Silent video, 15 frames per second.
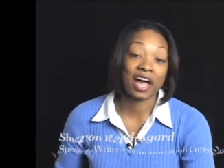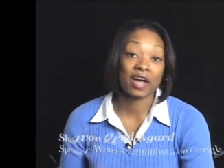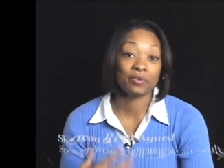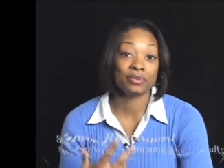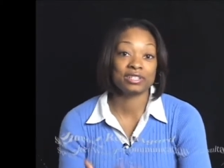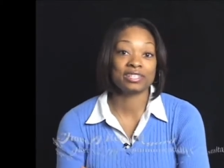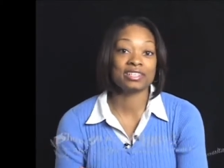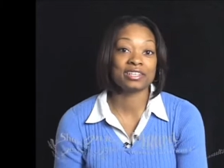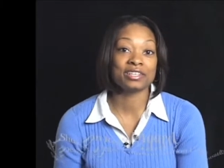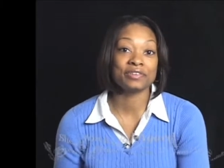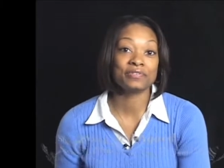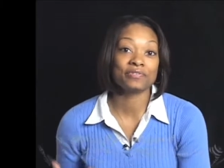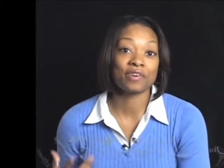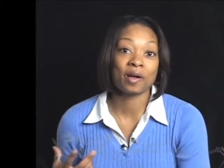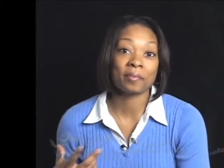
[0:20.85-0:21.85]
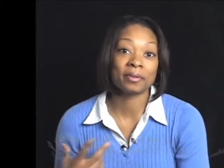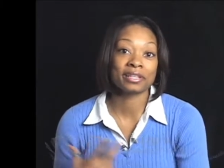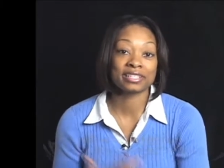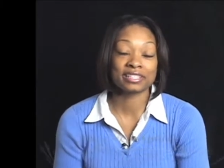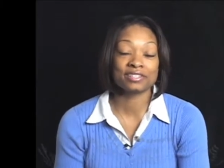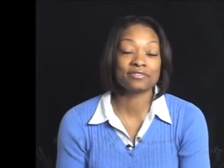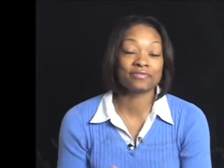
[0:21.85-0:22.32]
I received from a
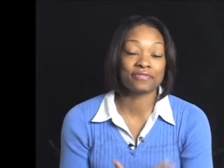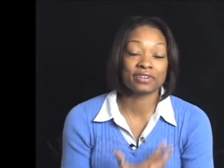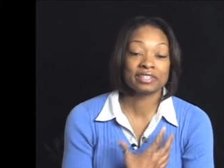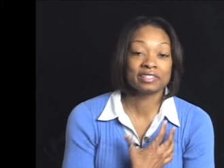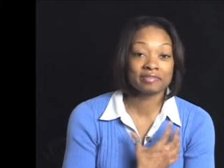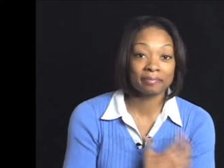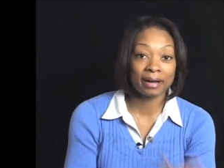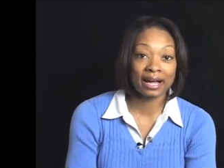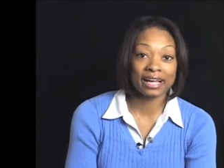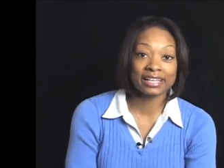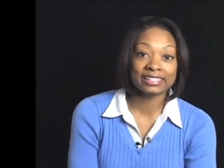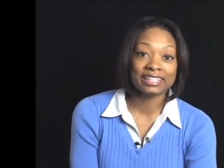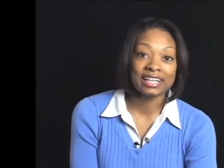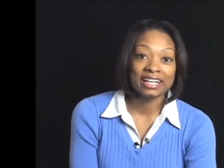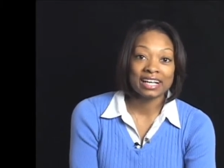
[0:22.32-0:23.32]
good friend of mine.